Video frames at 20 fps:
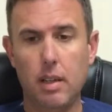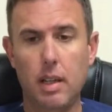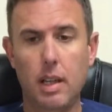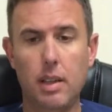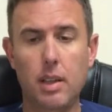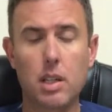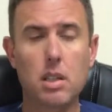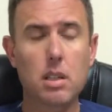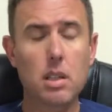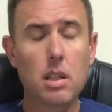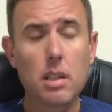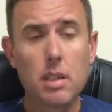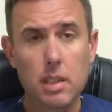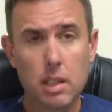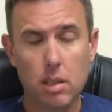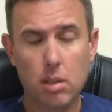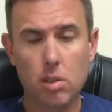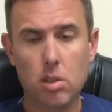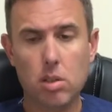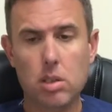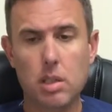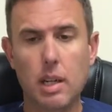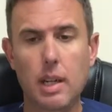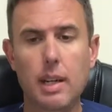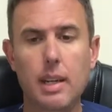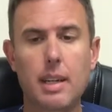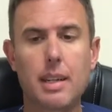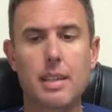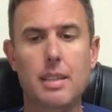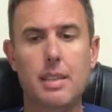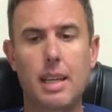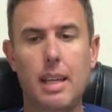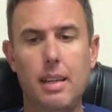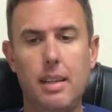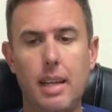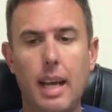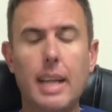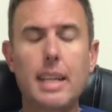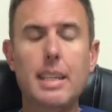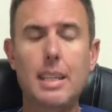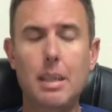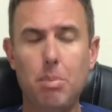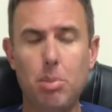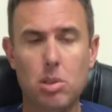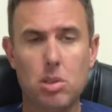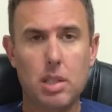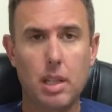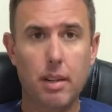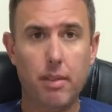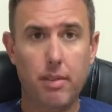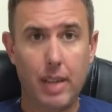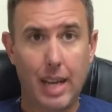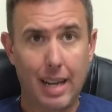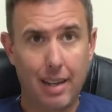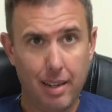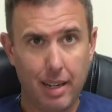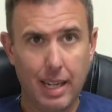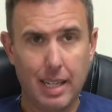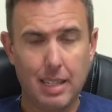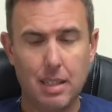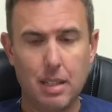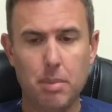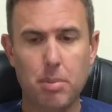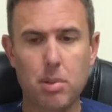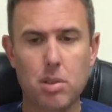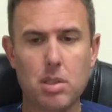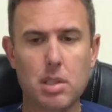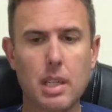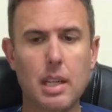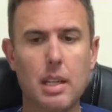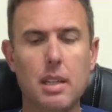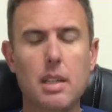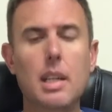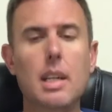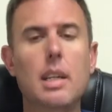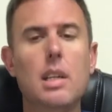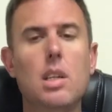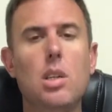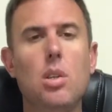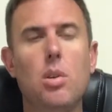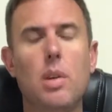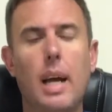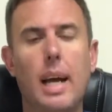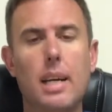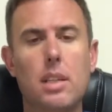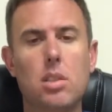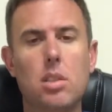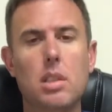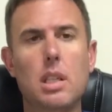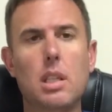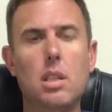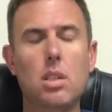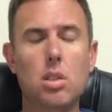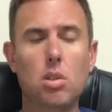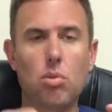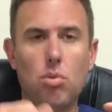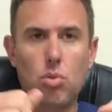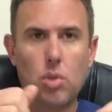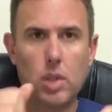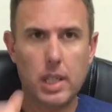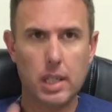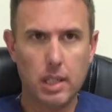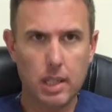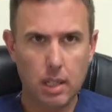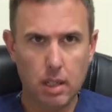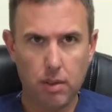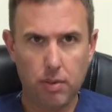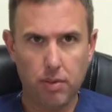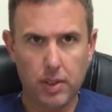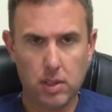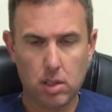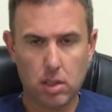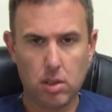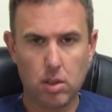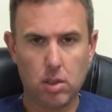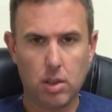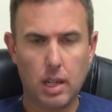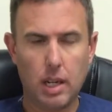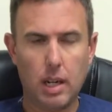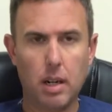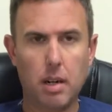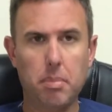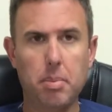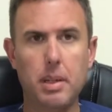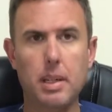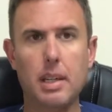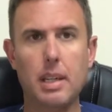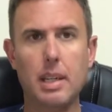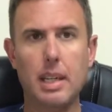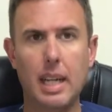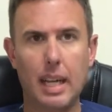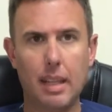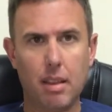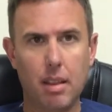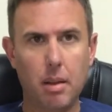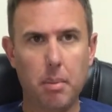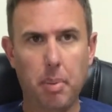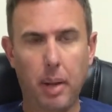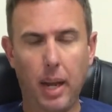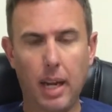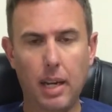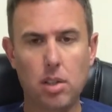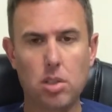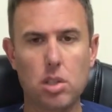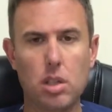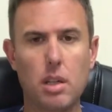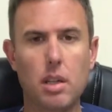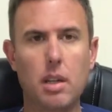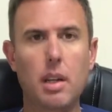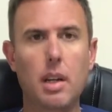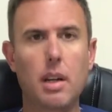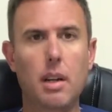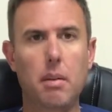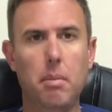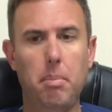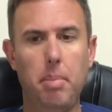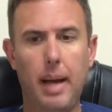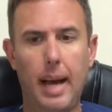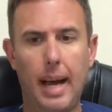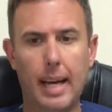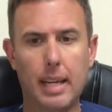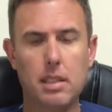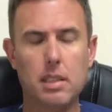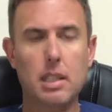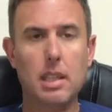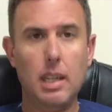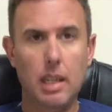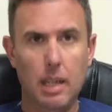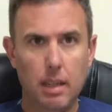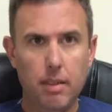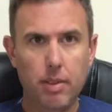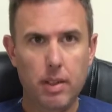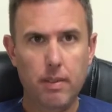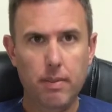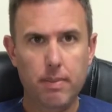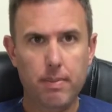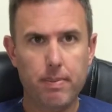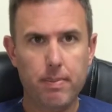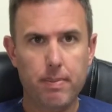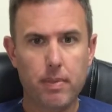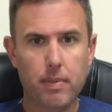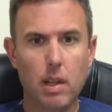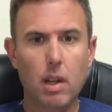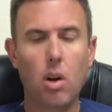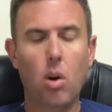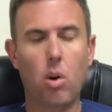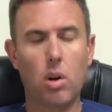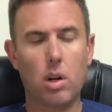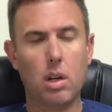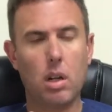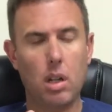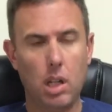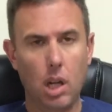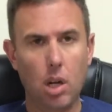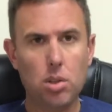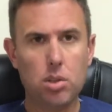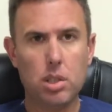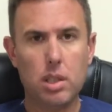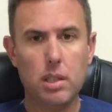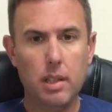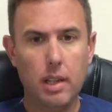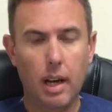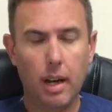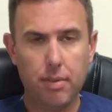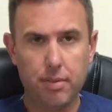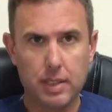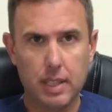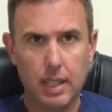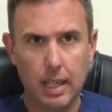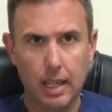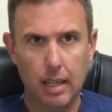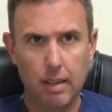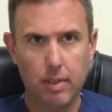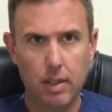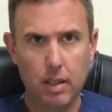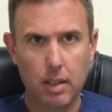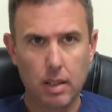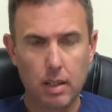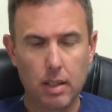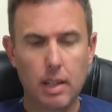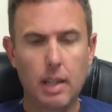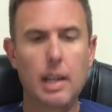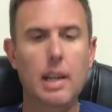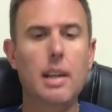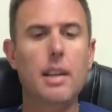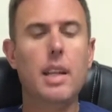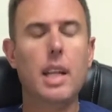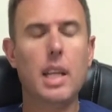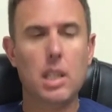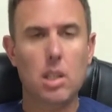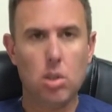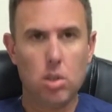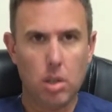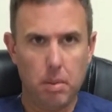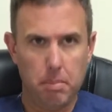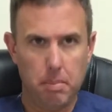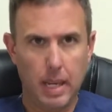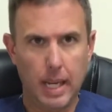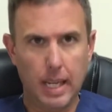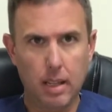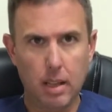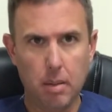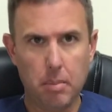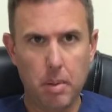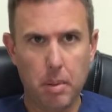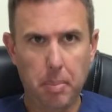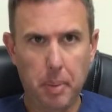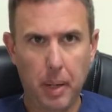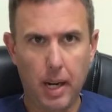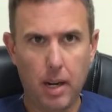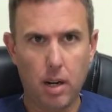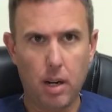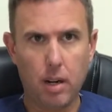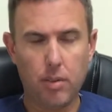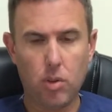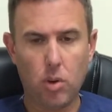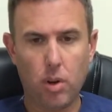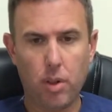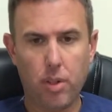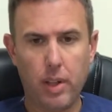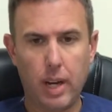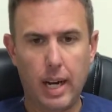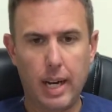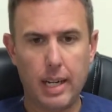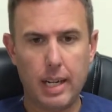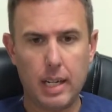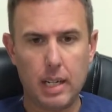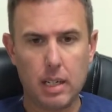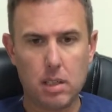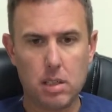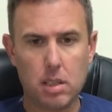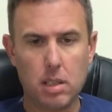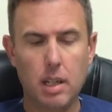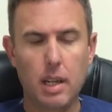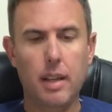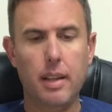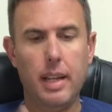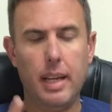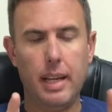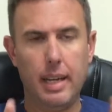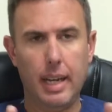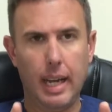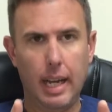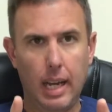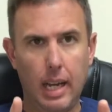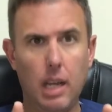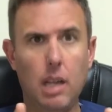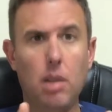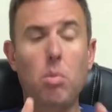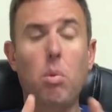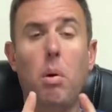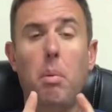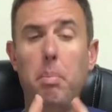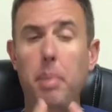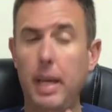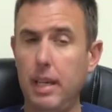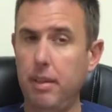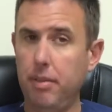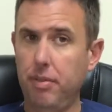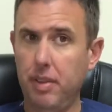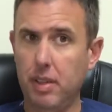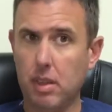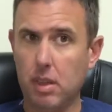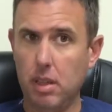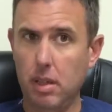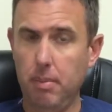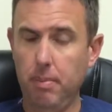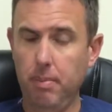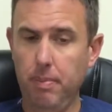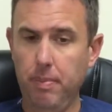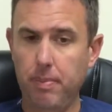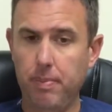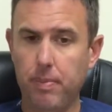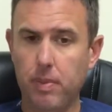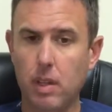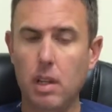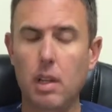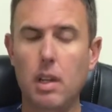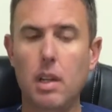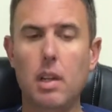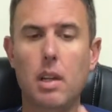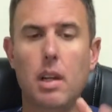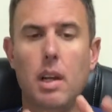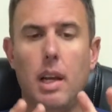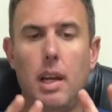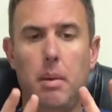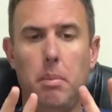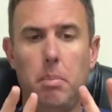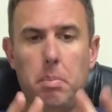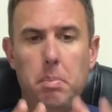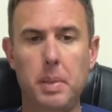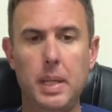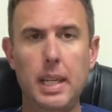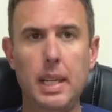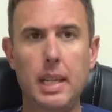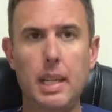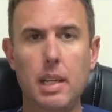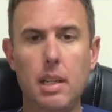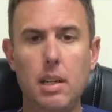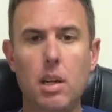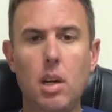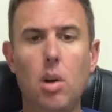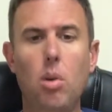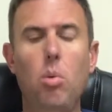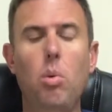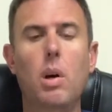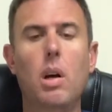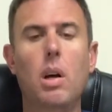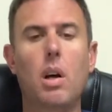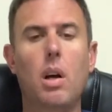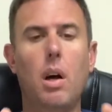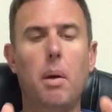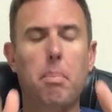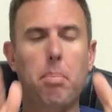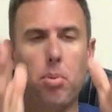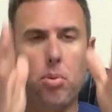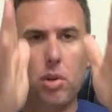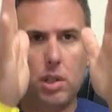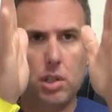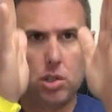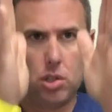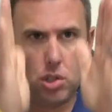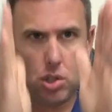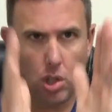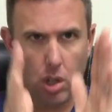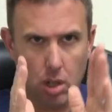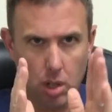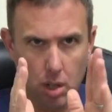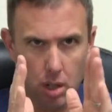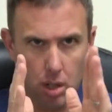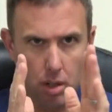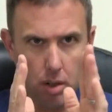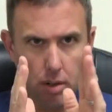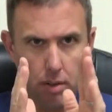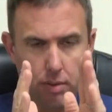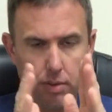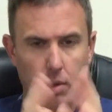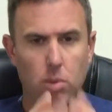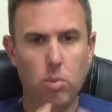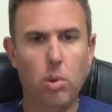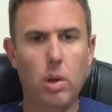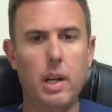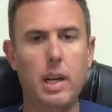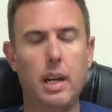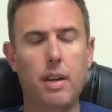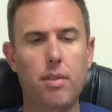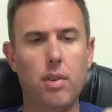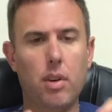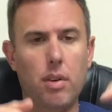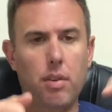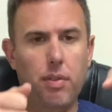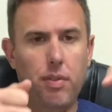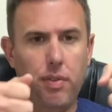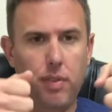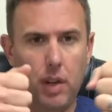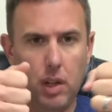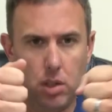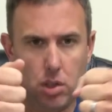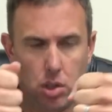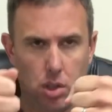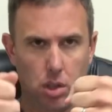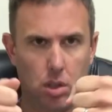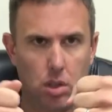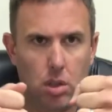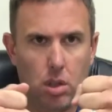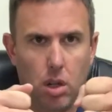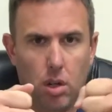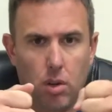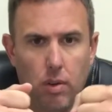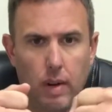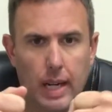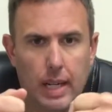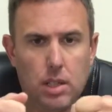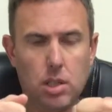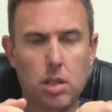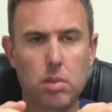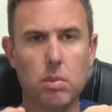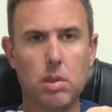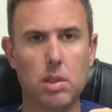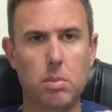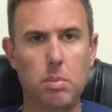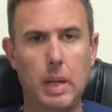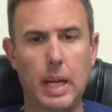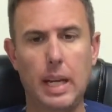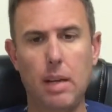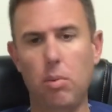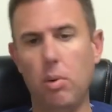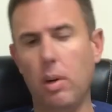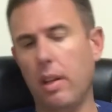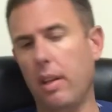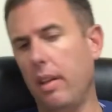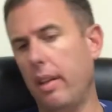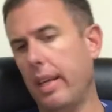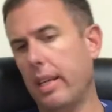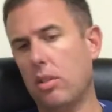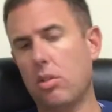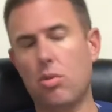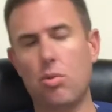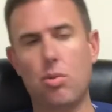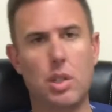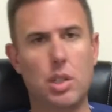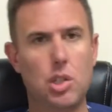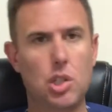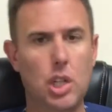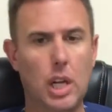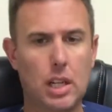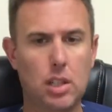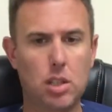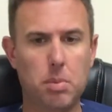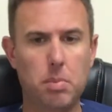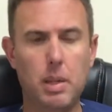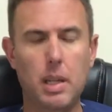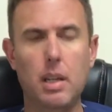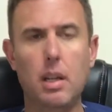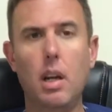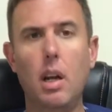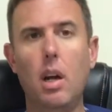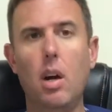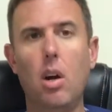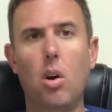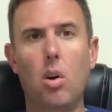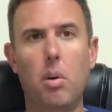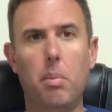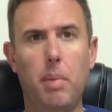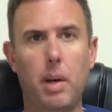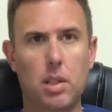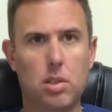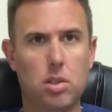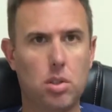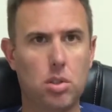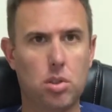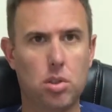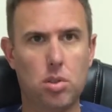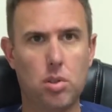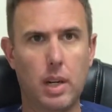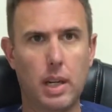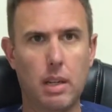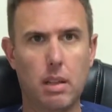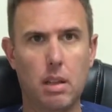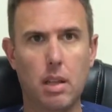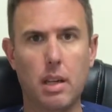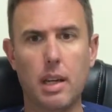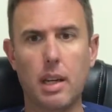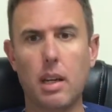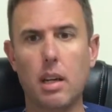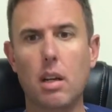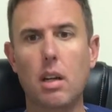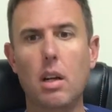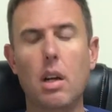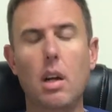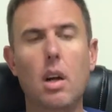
And the good news is that 90% of that 90%, you actually can do really good physical therapy to get the patient back to even or close enough to even that you can make them a pair of orthotics that A, will benefit them, and B, will preserve whatever functional correction was made, whether that's through adjustment or muscle strengthening